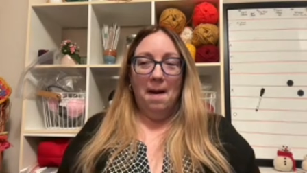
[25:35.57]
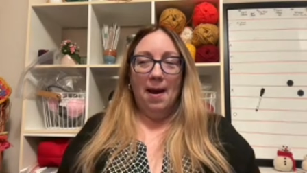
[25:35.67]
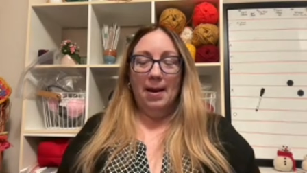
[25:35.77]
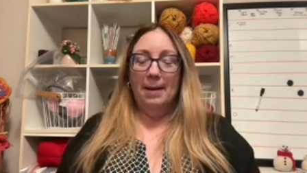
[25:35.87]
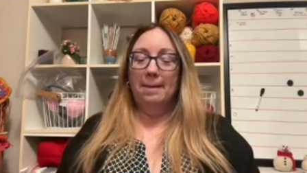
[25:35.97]

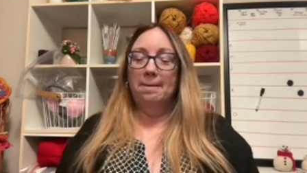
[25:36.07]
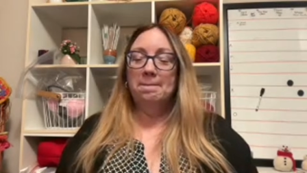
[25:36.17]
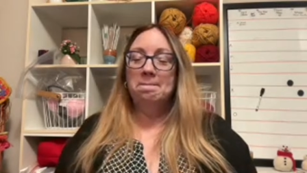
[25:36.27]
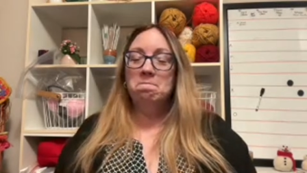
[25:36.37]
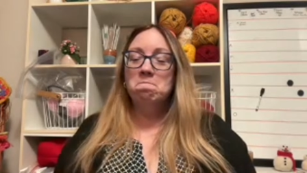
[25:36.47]

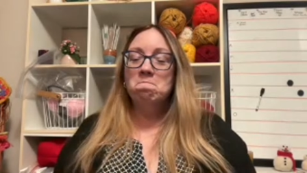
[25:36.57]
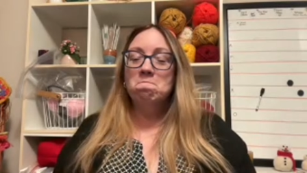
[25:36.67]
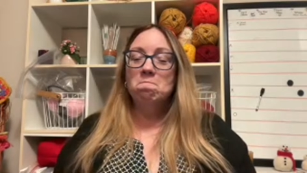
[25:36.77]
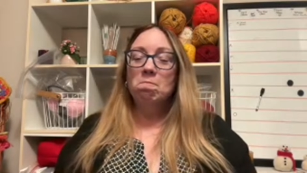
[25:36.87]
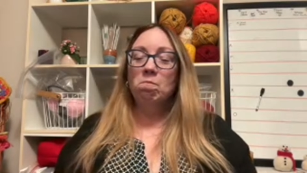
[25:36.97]
Um,
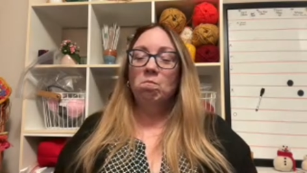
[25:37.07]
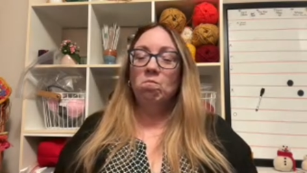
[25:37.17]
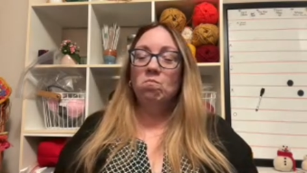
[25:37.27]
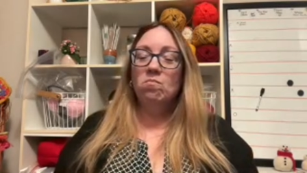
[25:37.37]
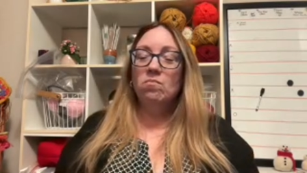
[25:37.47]

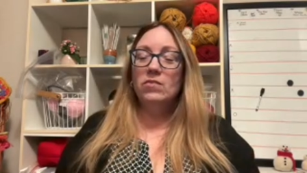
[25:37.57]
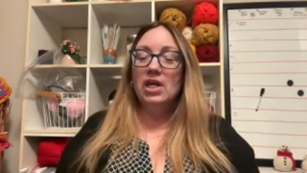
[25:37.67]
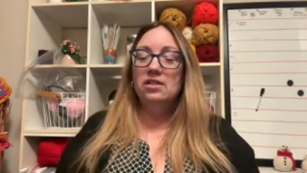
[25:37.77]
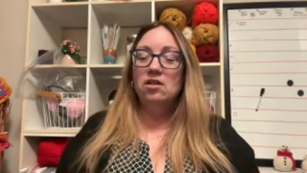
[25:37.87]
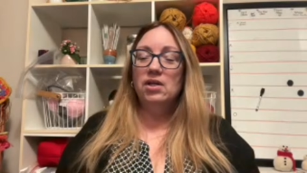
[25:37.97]

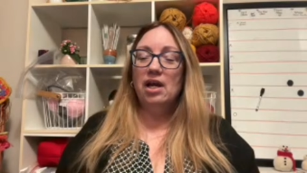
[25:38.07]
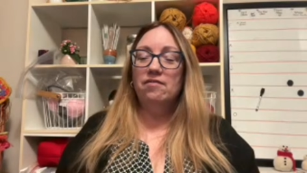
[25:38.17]
so yeah,